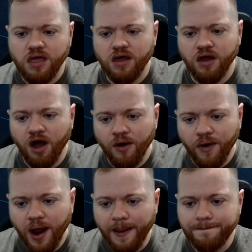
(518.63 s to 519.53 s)

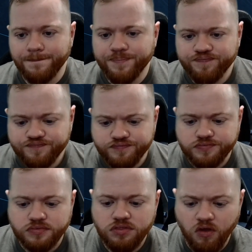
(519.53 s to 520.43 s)
Alright.
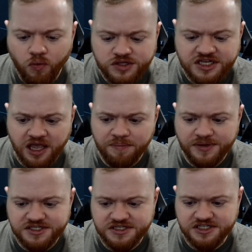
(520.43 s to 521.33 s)
Once again,
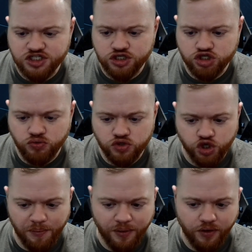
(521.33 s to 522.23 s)
business as usual.
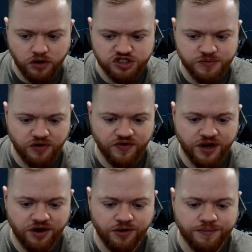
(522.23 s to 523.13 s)
Drop our Guardsmen over
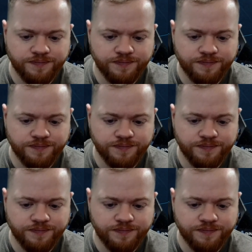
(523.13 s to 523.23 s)
here.